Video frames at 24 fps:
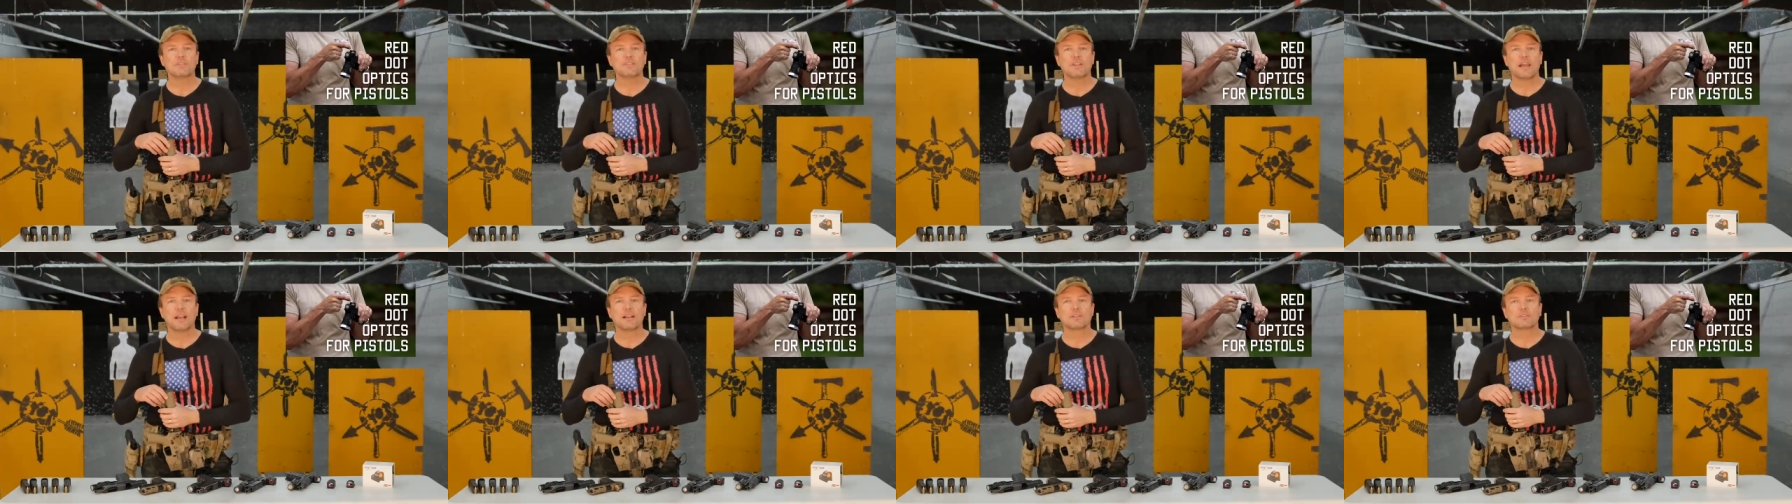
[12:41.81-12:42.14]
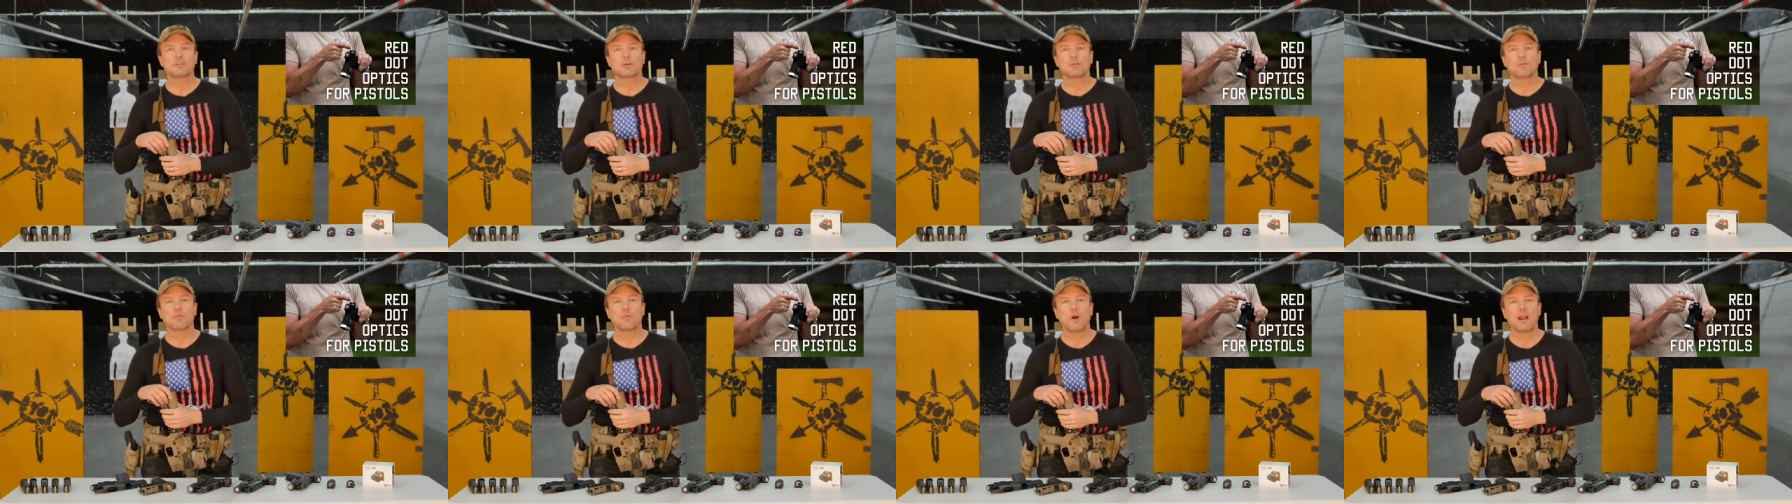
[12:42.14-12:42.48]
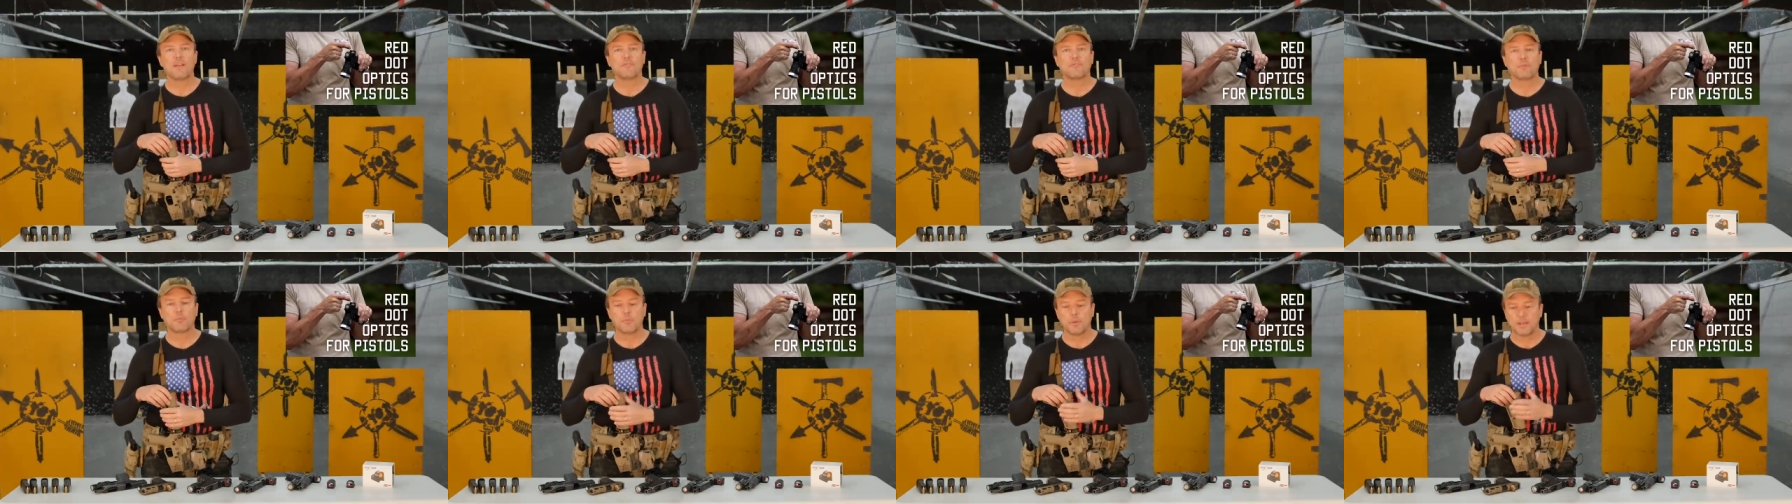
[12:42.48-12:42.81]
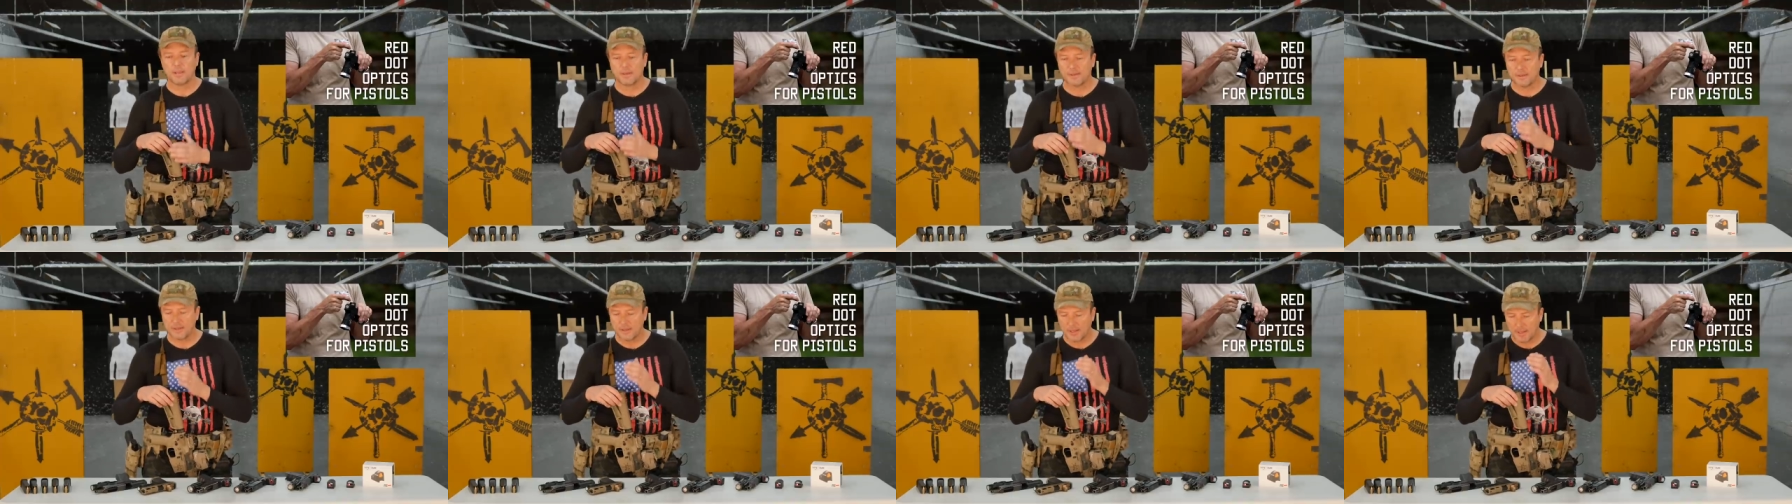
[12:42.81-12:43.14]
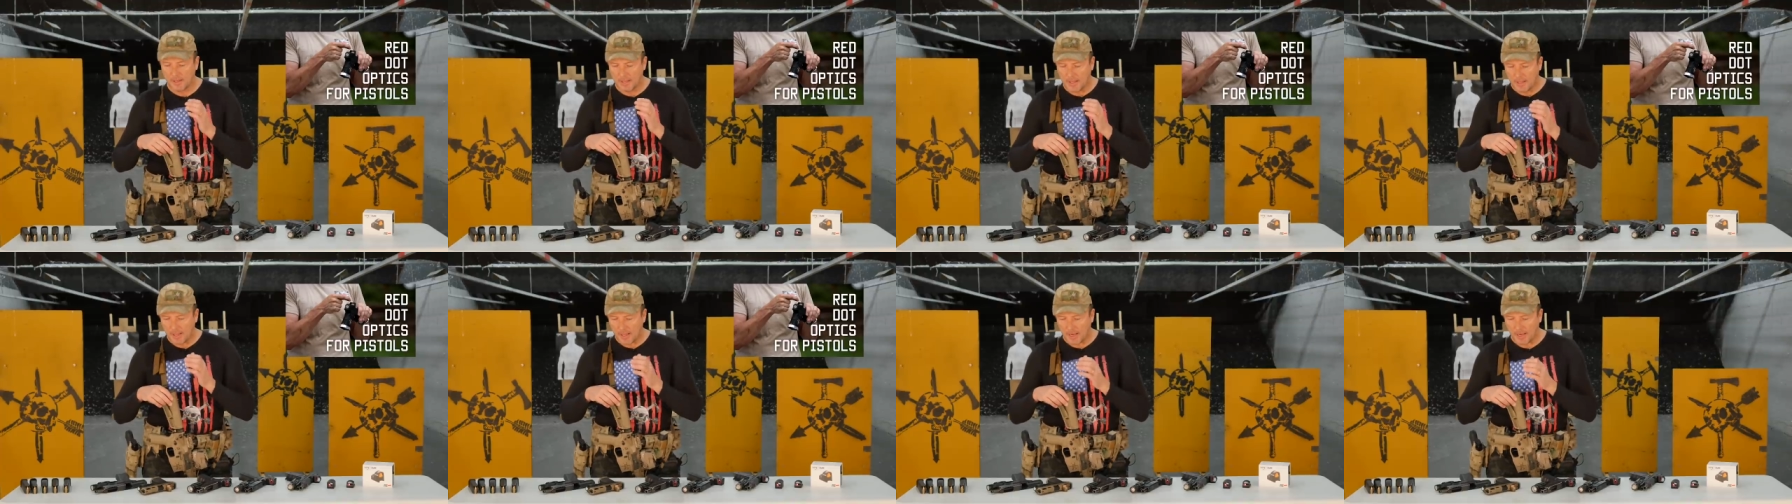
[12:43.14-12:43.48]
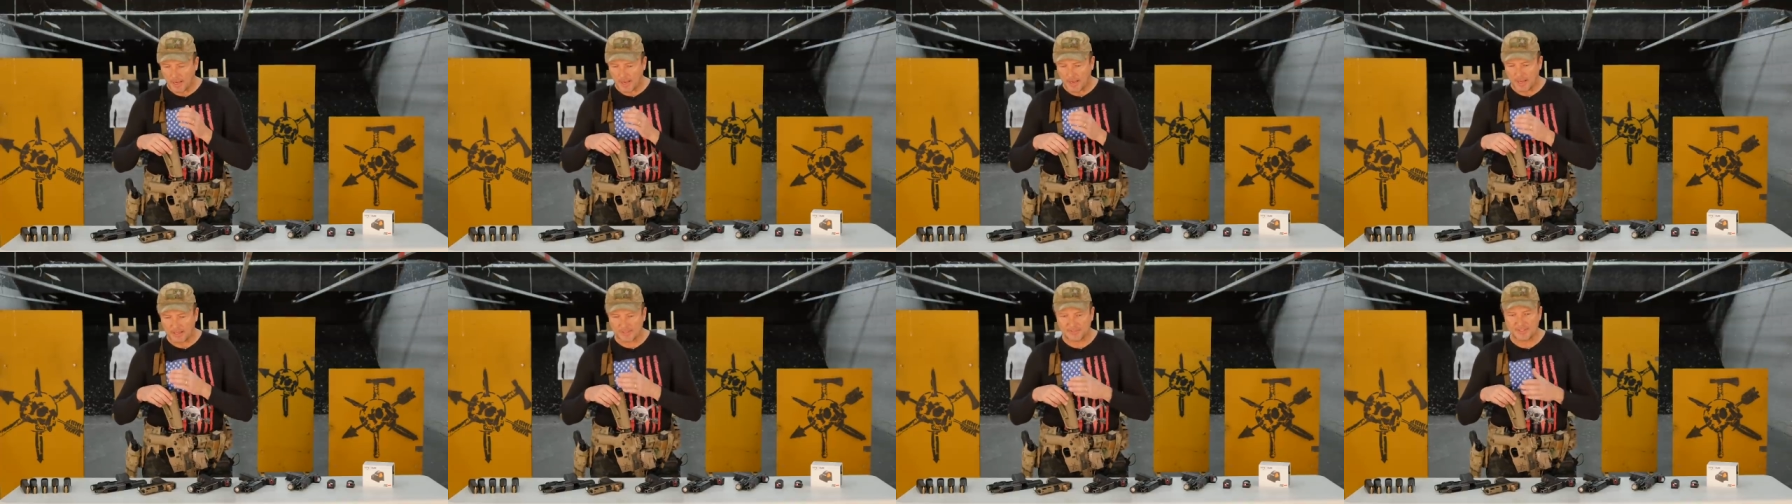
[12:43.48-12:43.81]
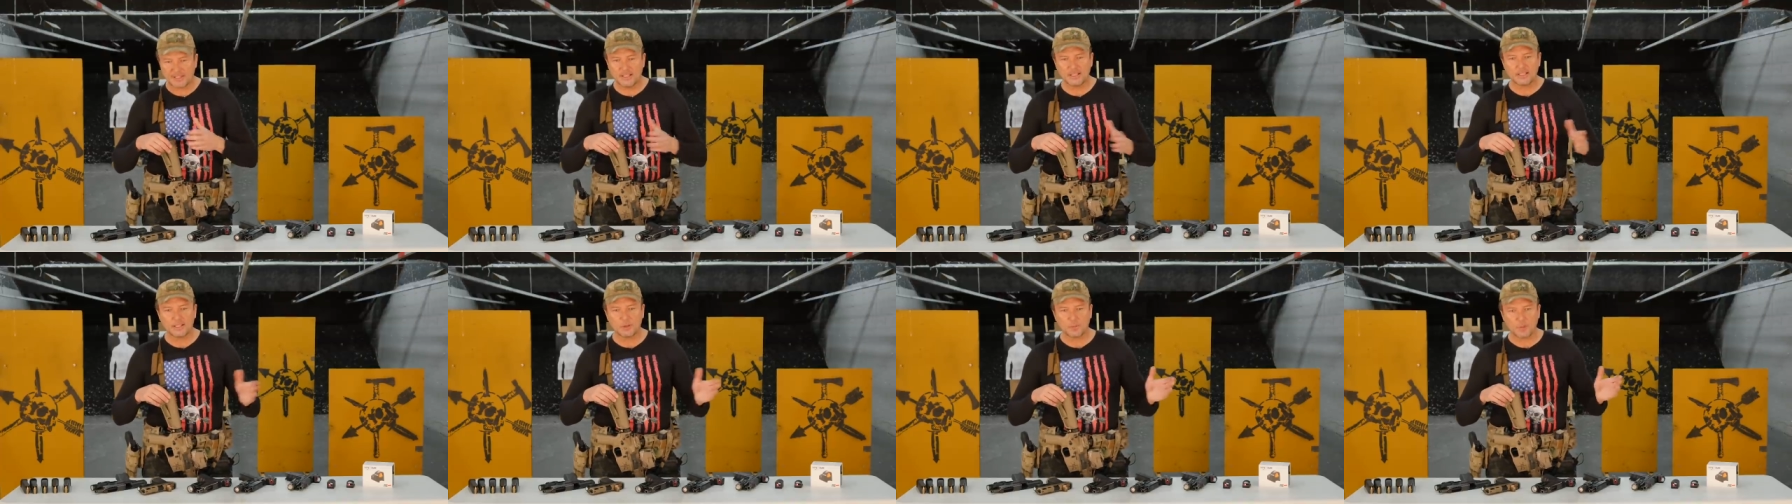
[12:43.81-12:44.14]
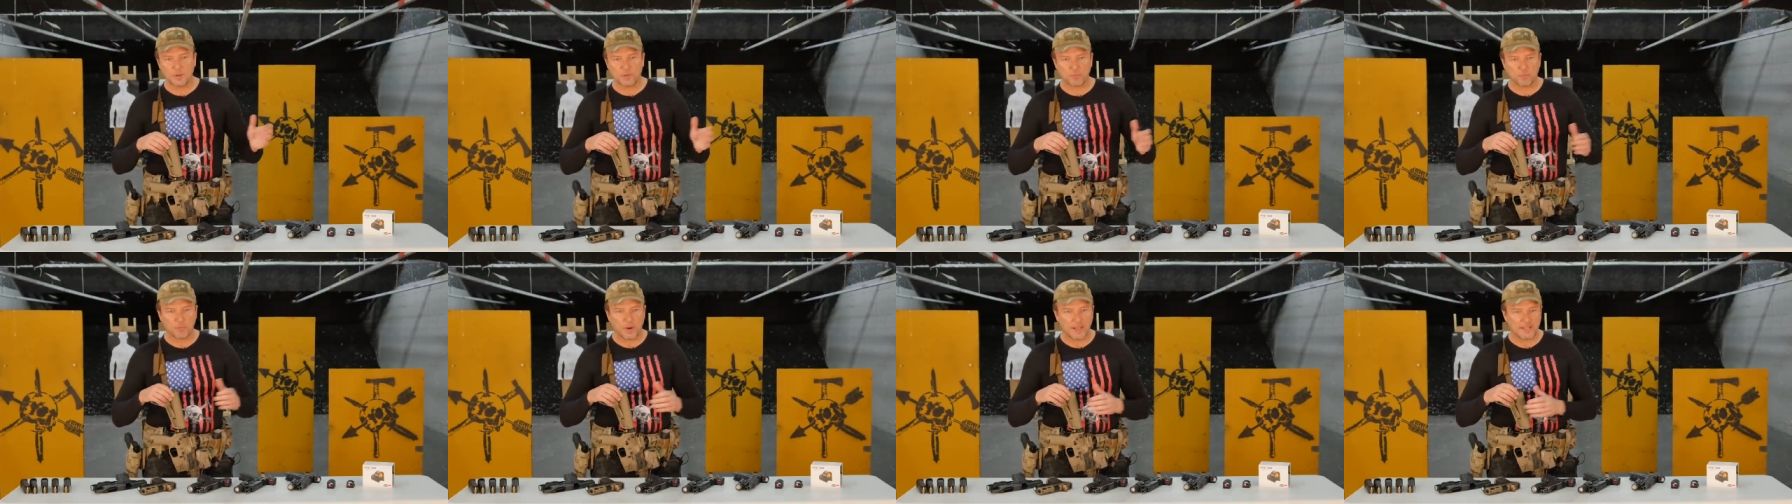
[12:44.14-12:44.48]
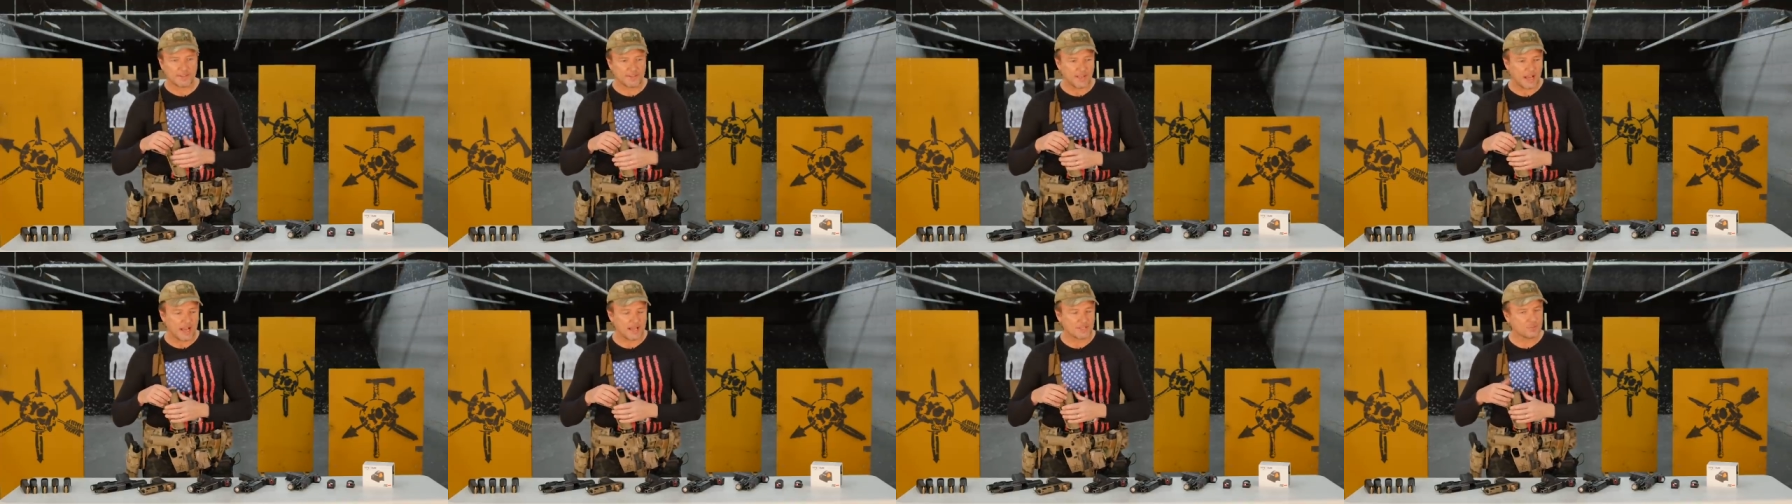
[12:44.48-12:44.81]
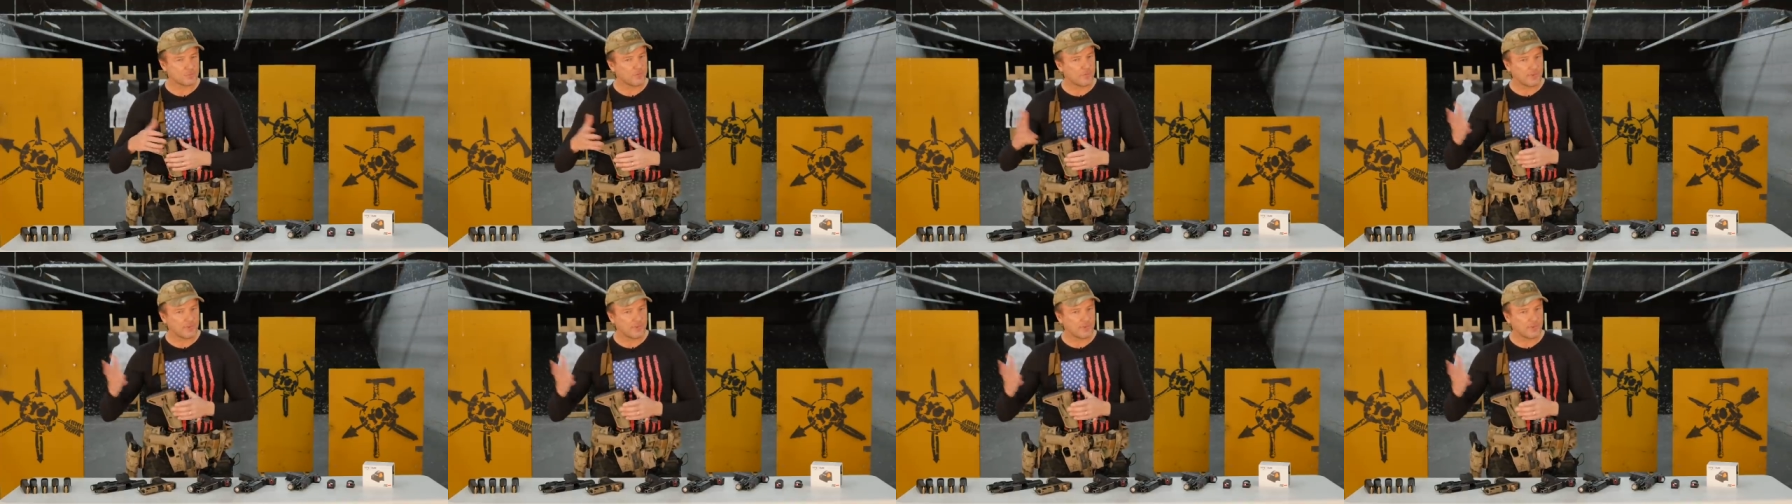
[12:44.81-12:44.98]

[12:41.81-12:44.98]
Tactical Rifleman uh, dealing with red dots.